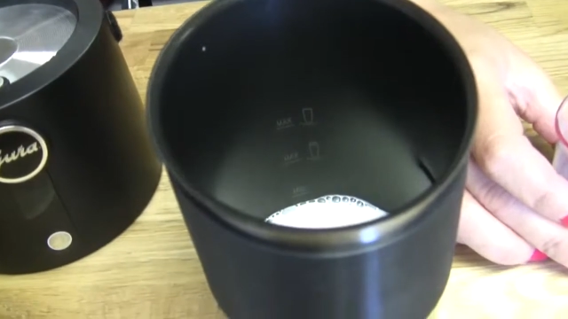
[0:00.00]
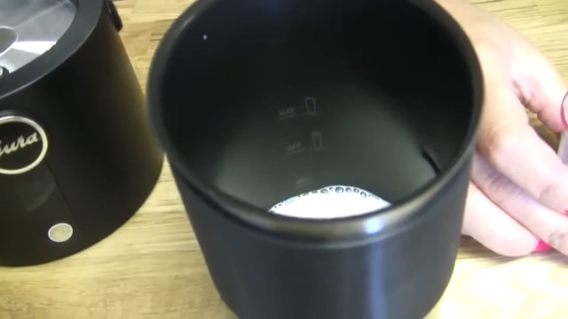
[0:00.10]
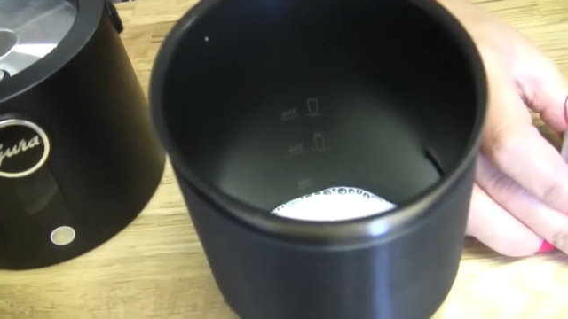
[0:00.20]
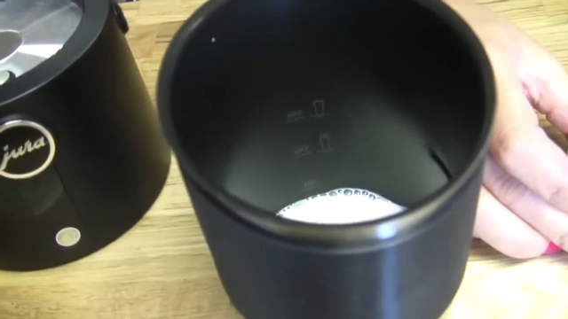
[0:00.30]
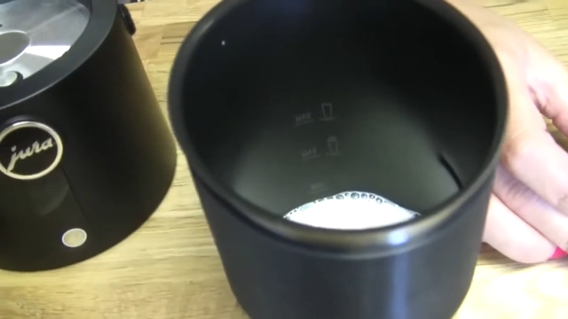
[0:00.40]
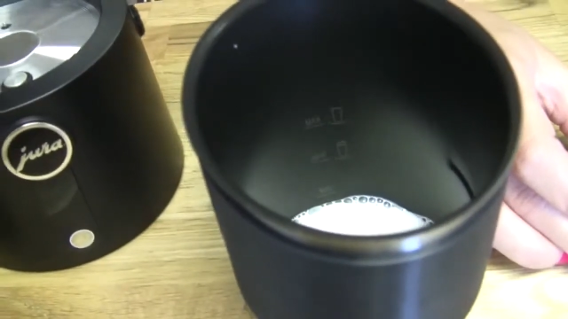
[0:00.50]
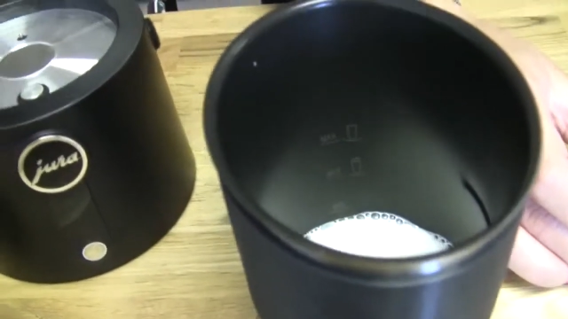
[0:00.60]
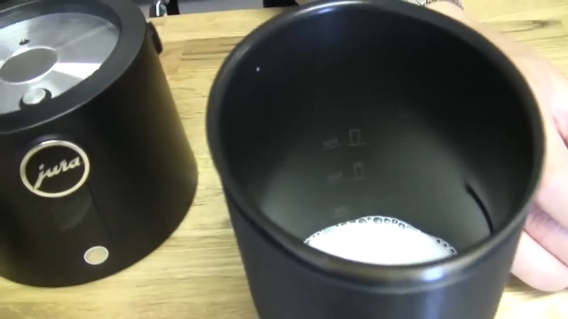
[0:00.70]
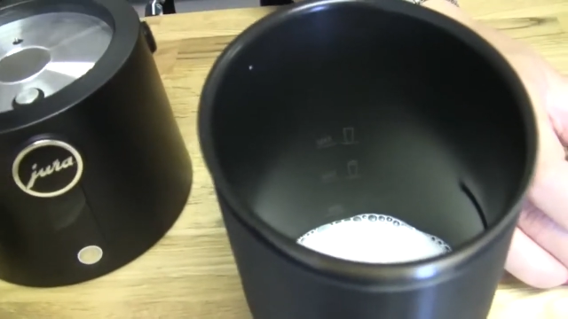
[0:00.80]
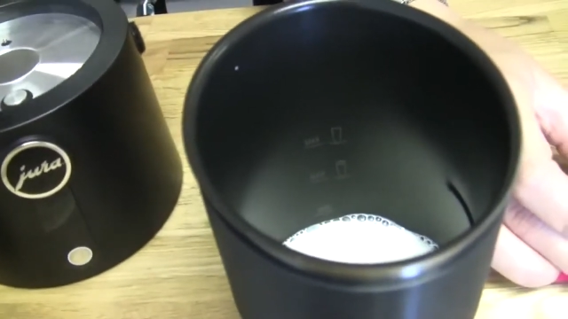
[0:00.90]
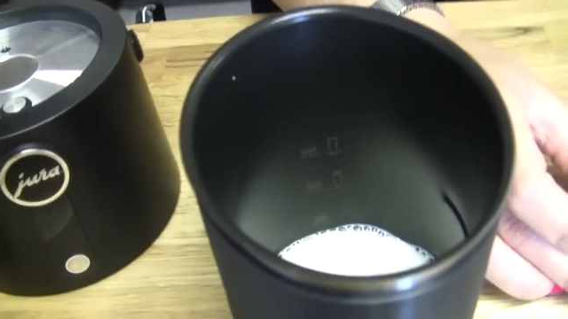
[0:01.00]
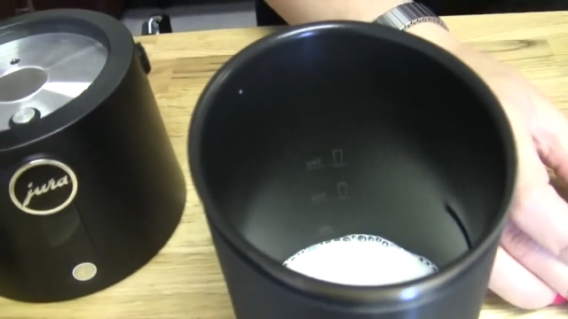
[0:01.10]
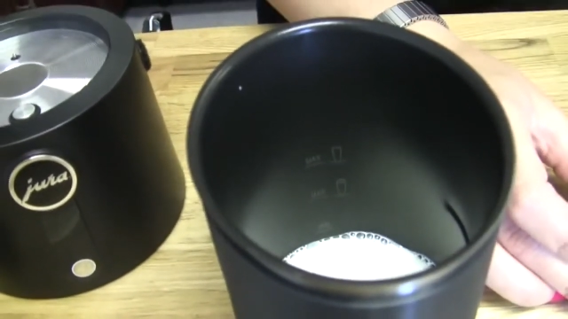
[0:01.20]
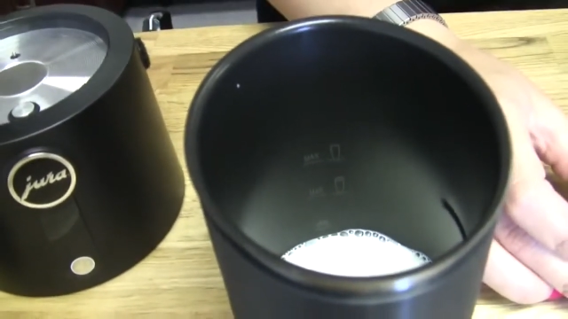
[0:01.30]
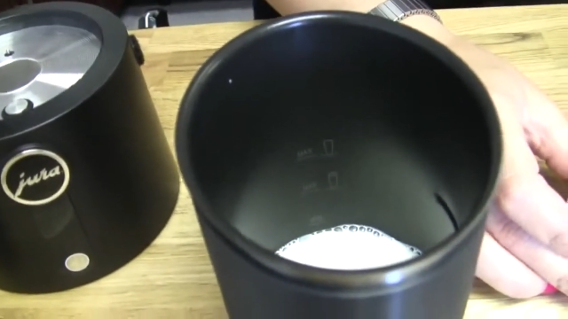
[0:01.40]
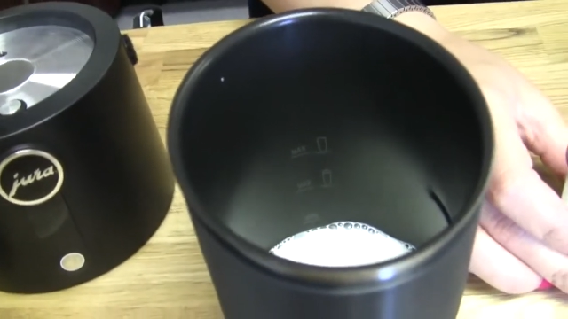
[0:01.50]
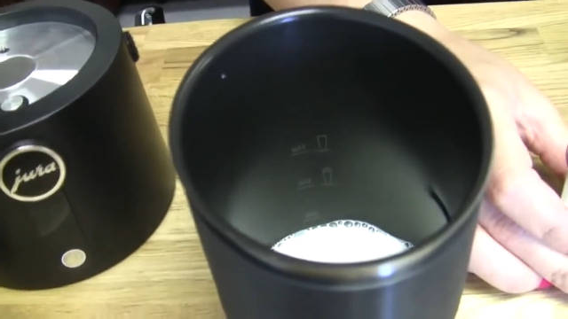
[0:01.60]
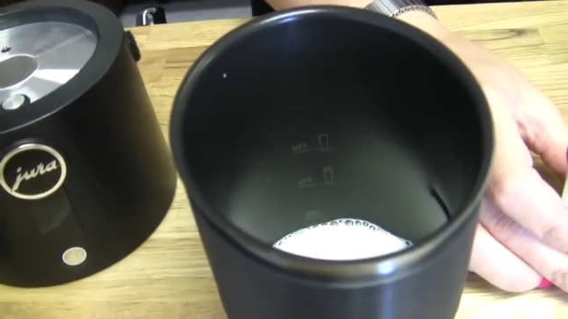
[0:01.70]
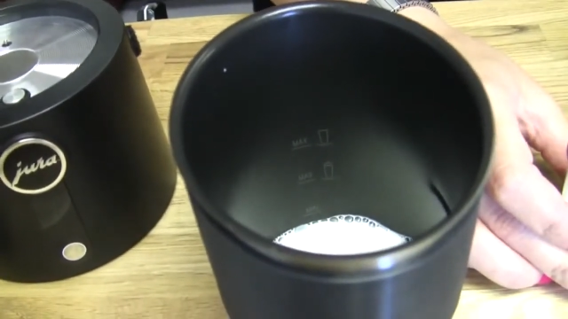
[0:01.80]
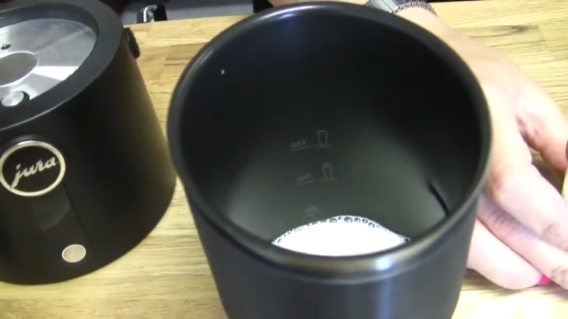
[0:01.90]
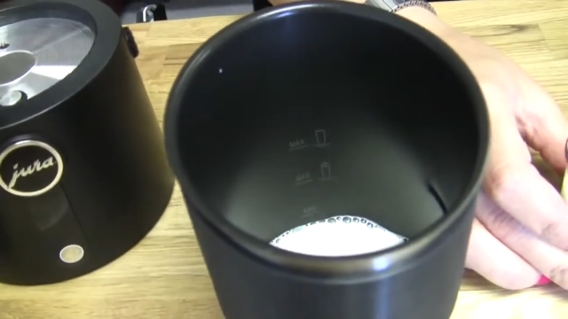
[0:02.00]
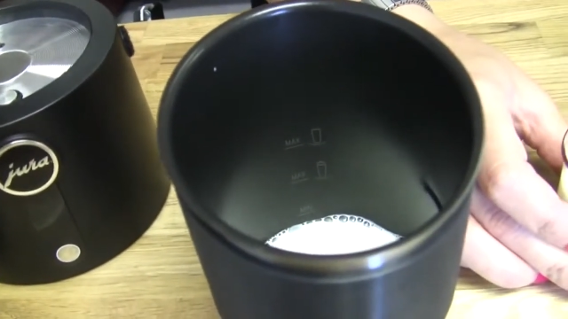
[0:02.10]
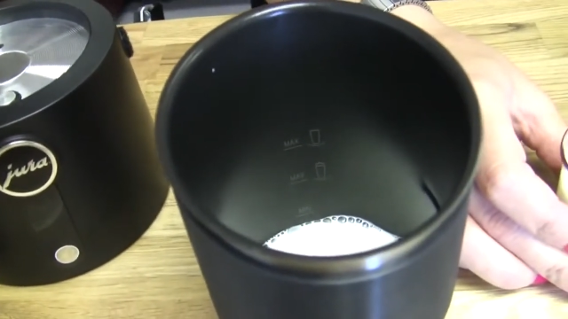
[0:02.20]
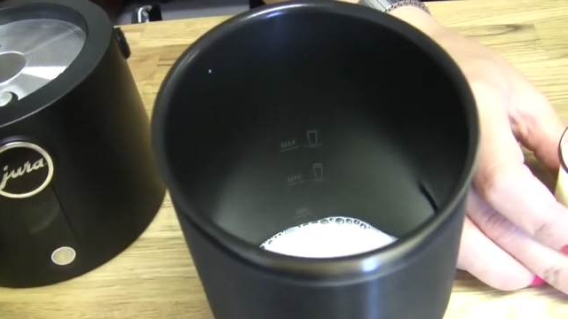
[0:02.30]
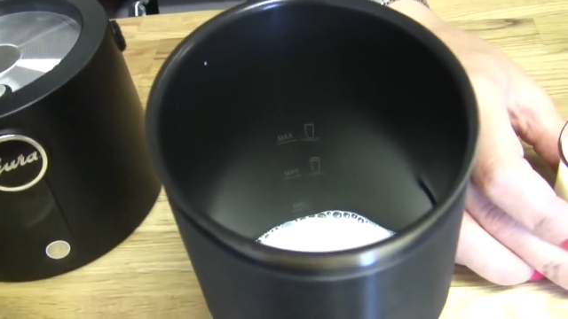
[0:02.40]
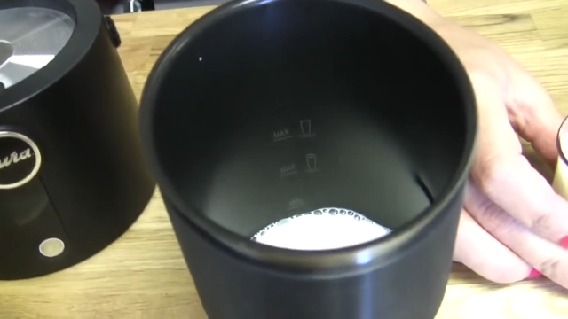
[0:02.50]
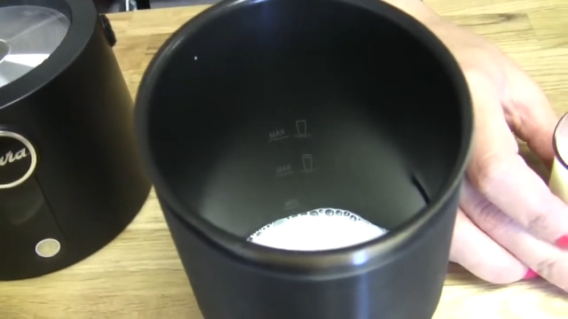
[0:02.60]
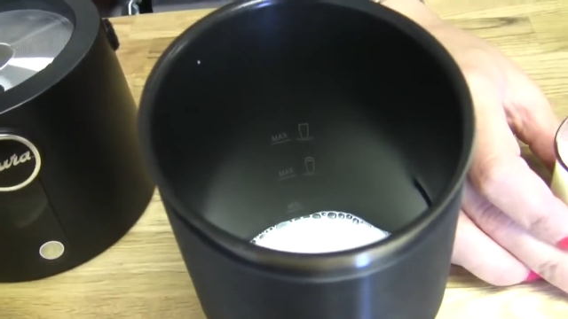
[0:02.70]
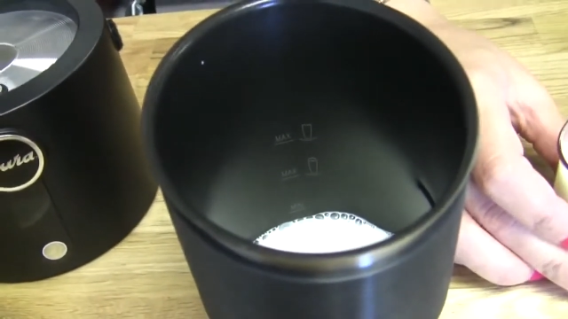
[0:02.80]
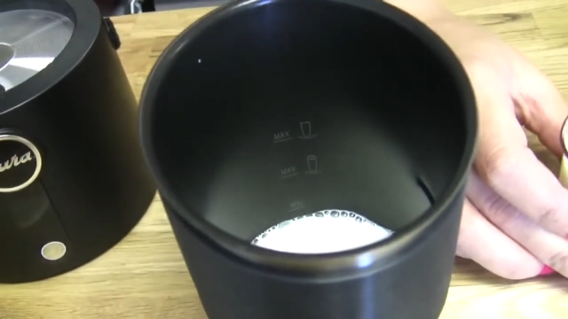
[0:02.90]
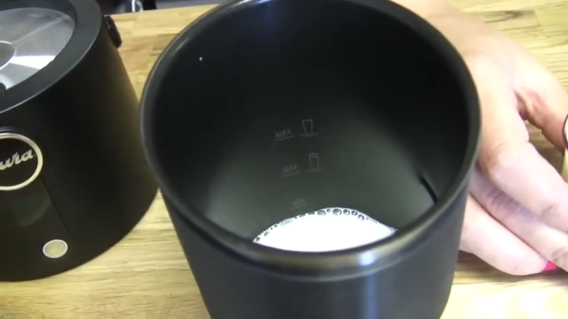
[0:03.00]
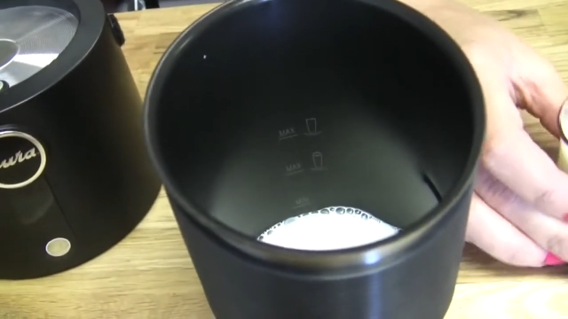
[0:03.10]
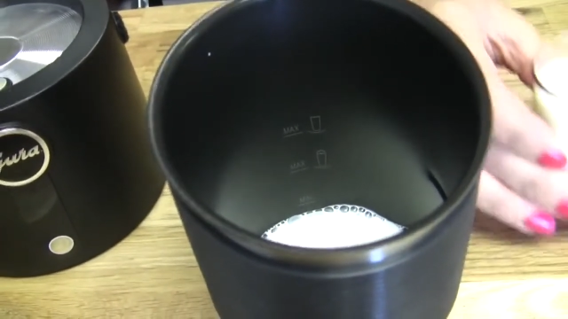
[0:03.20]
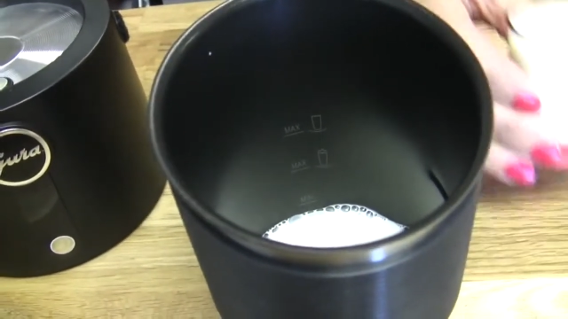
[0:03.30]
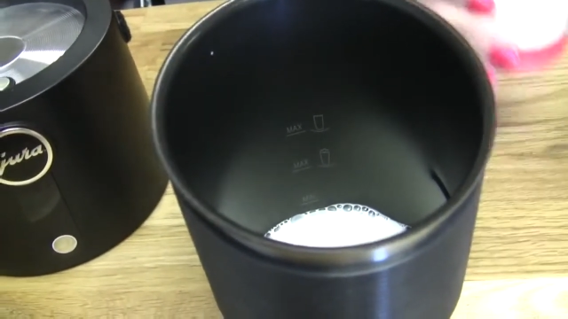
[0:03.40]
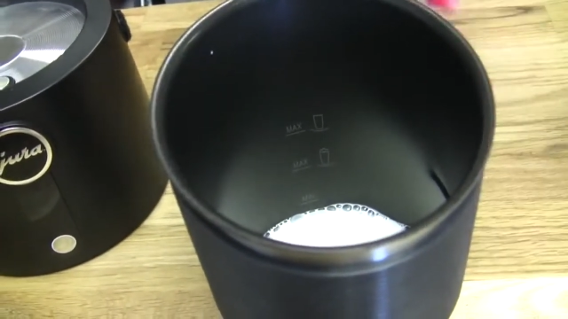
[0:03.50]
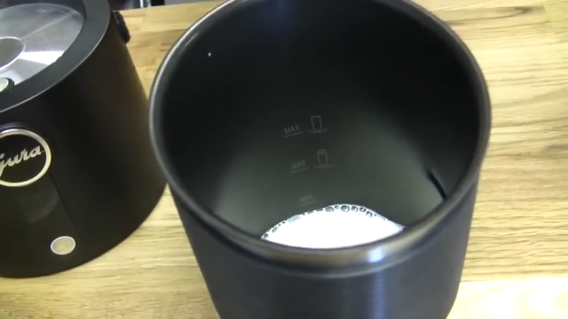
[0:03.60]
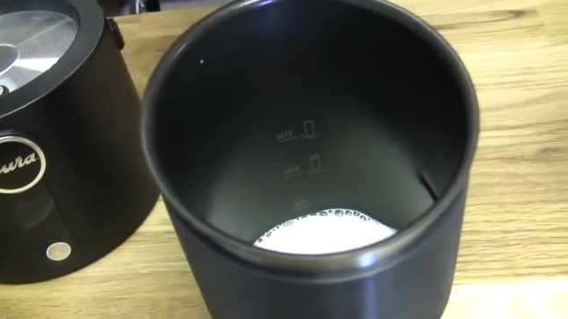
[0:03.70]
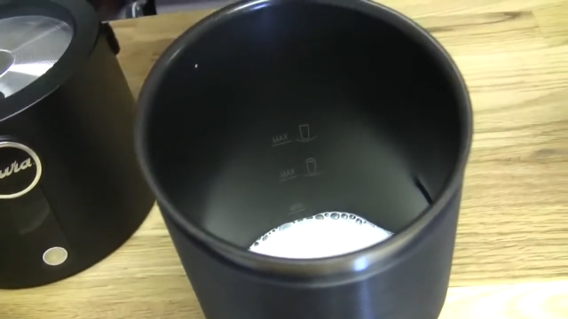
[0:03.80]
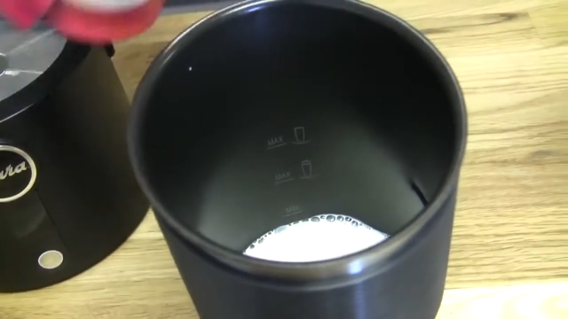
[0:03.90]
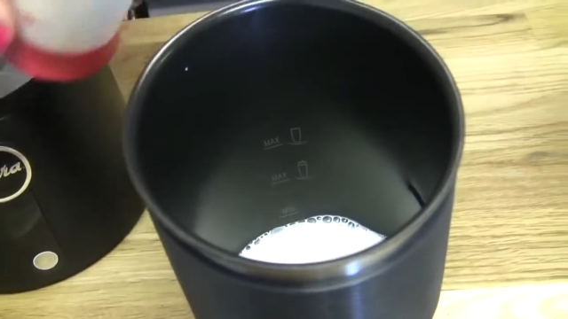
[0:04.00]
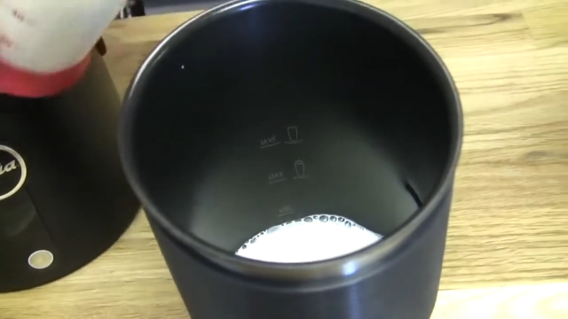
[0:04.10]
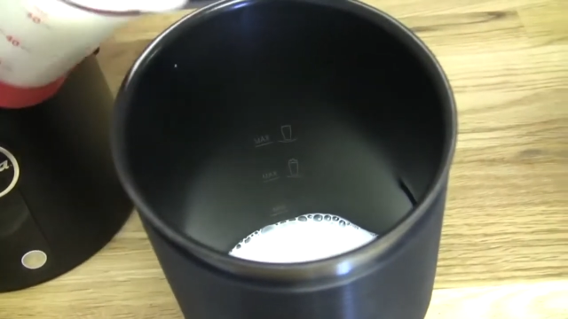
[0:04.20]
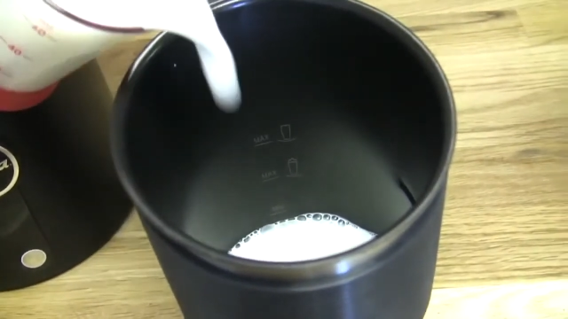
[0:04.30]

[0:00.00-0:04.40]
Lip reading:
(no speaker visible)